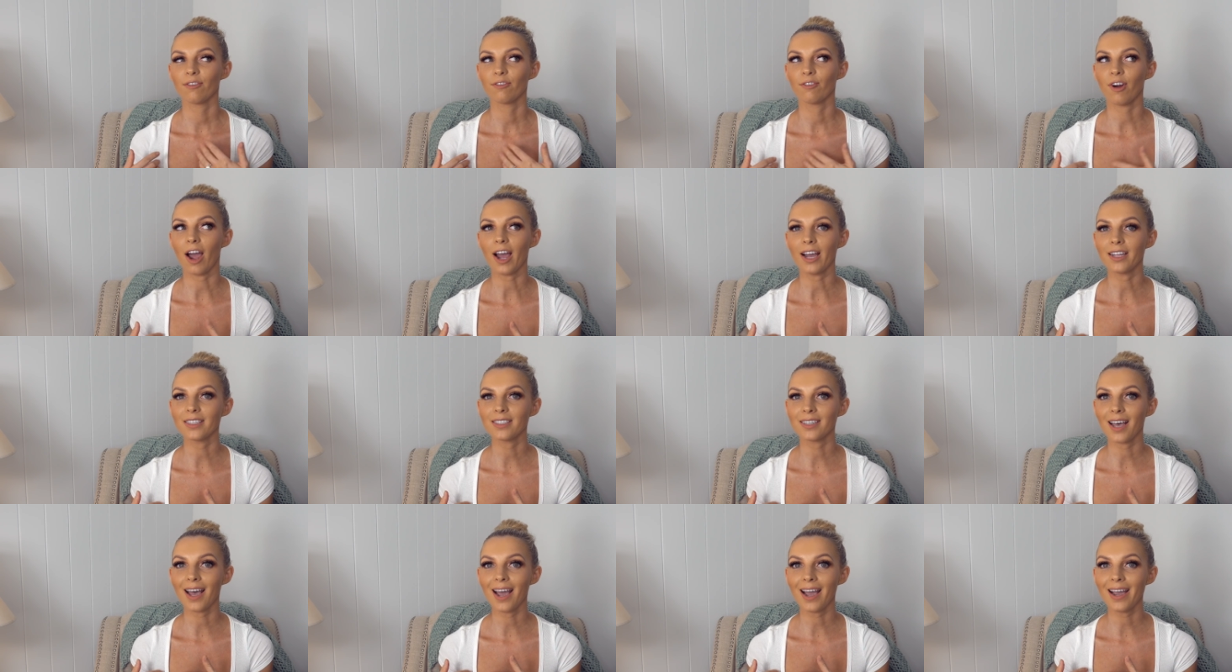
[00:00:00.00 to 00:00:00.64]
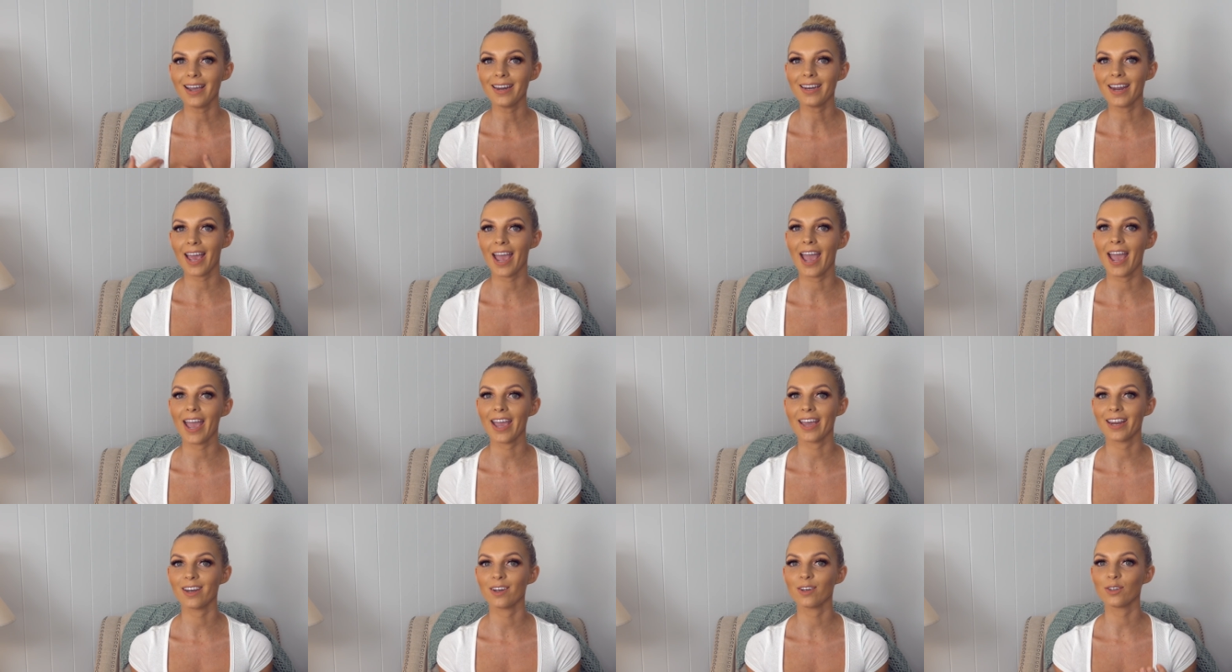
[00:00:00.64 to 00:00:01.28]
right side
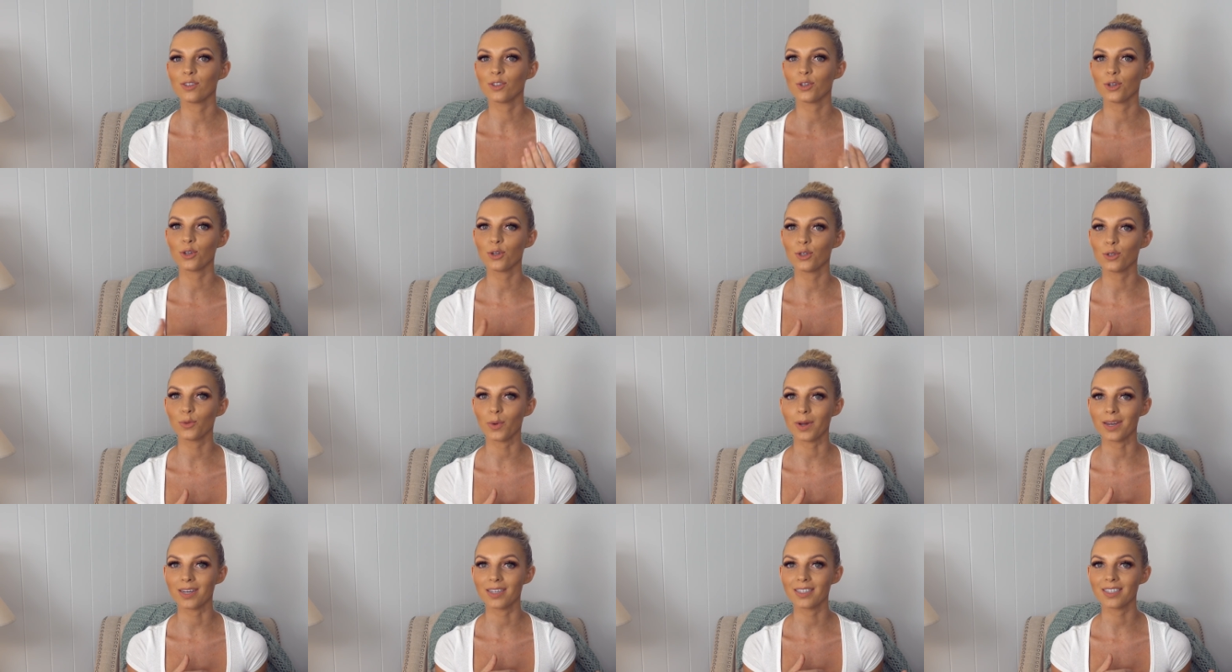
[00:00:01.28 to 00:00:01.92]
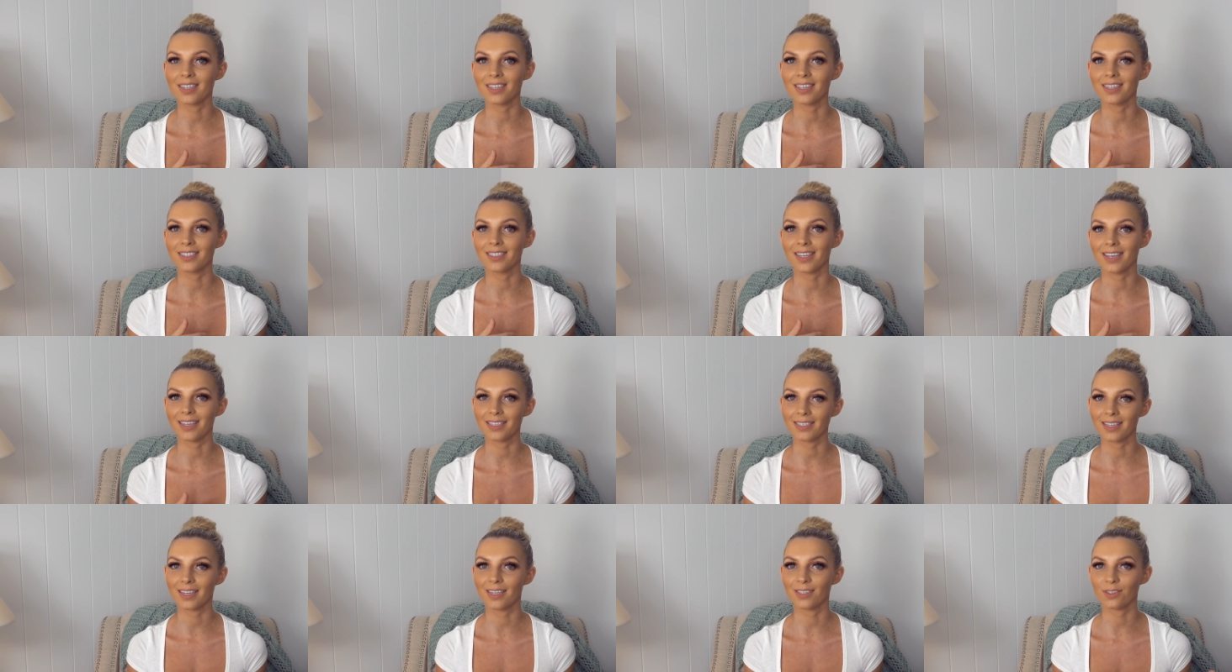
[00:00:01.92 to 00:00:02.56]
and 220
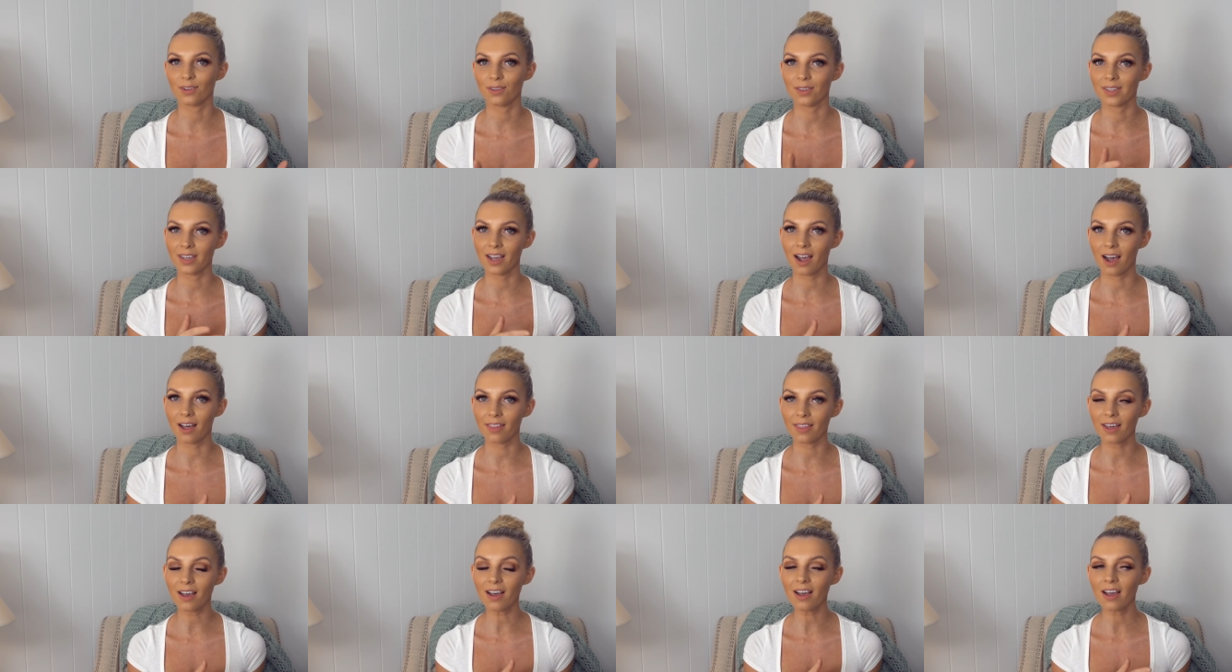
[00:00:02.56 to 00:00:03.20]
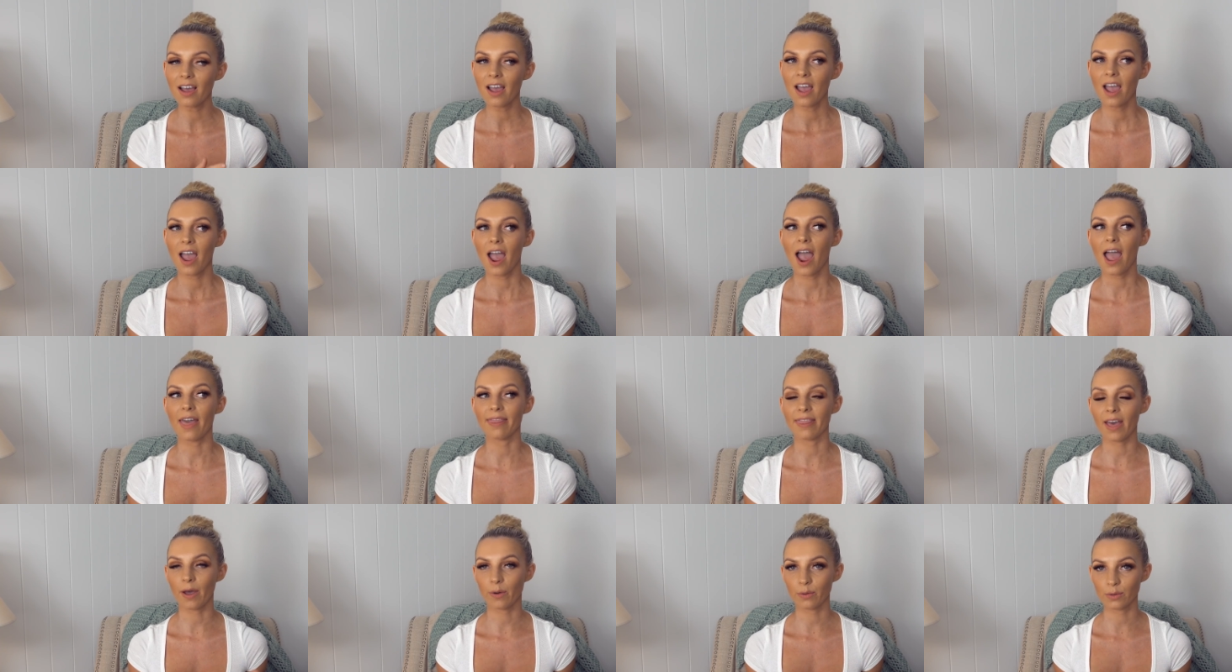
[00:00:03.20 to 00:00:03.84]
cc's on the other
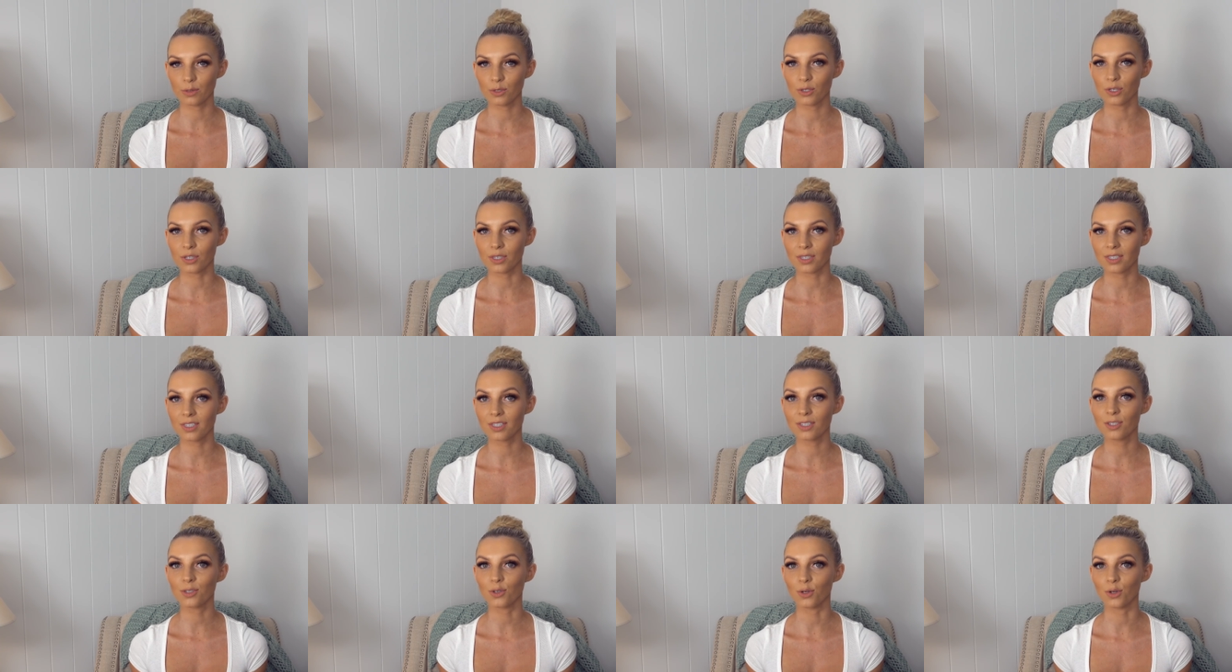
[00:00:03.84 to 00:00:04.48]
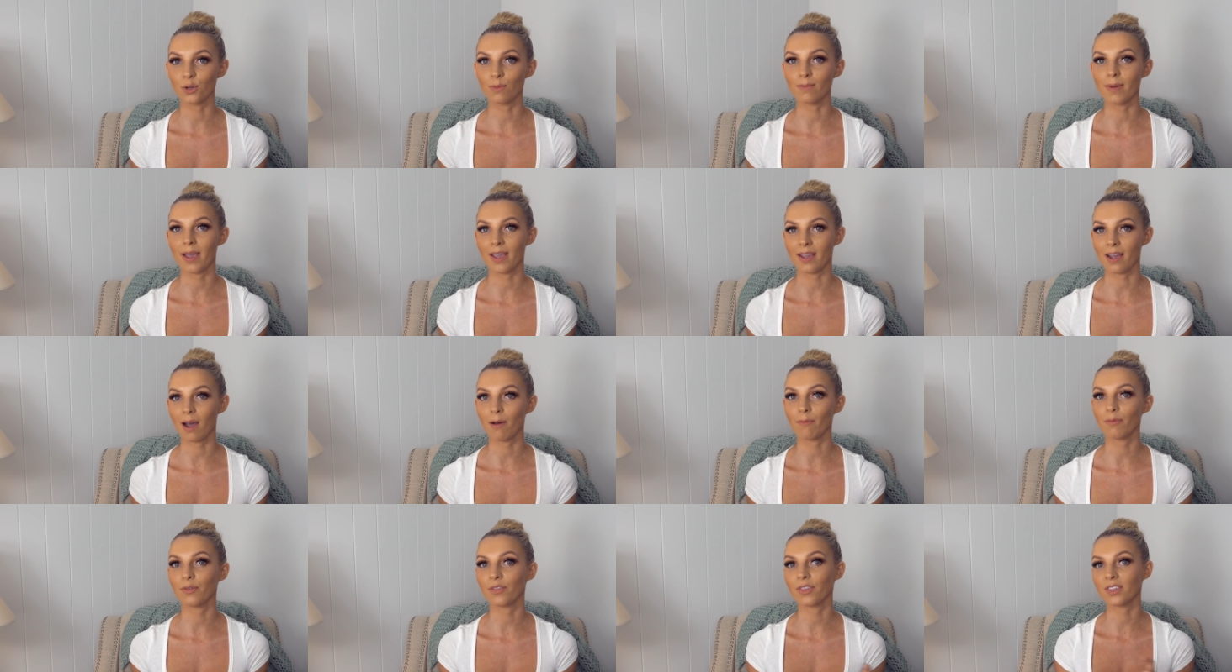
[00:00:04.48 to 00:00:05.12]
and that was just to make
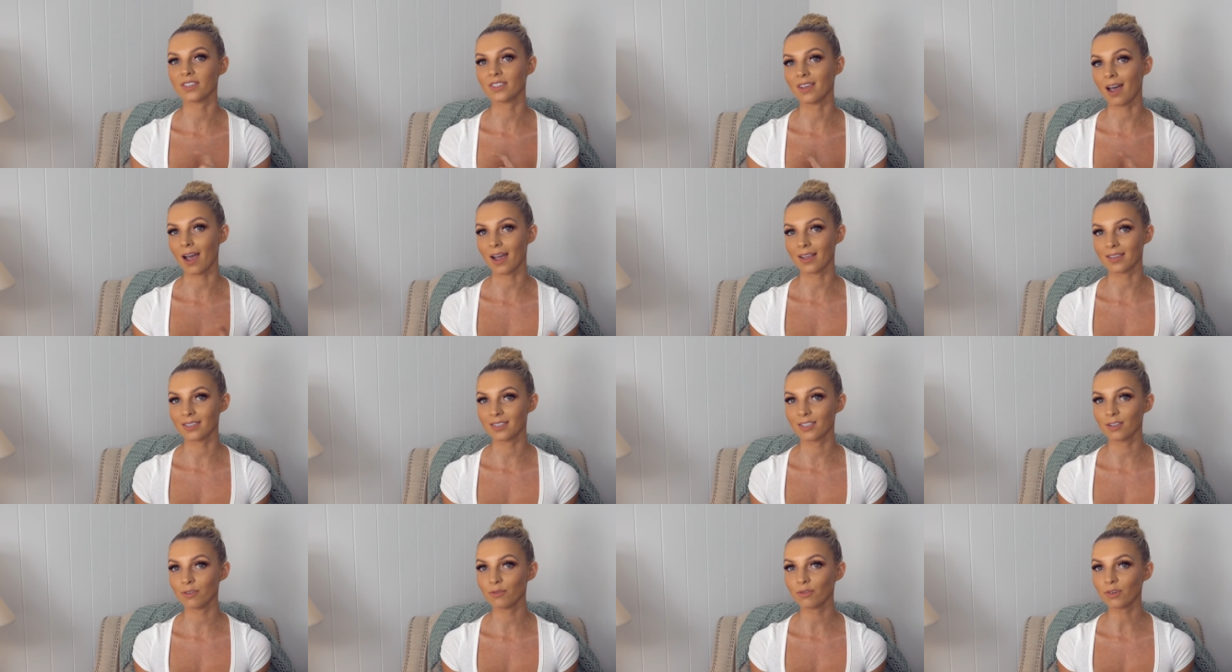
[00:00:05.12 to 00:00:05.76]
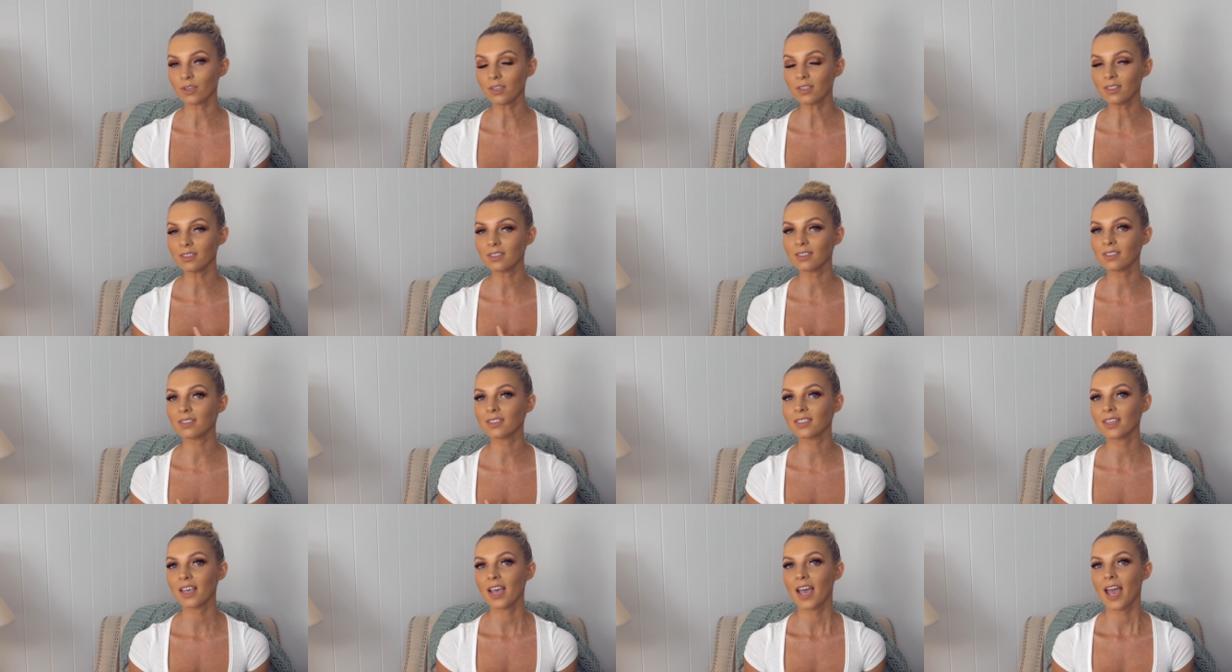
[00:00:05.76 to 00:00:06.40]
up for the size
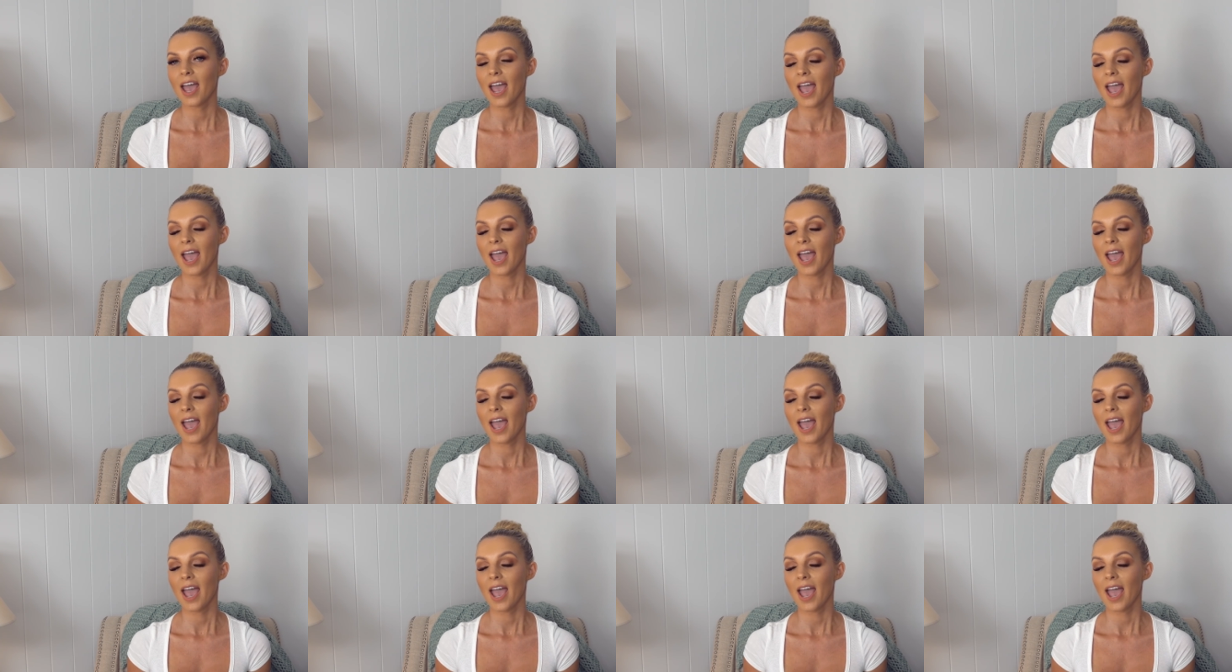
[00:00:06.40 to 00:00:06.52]
difference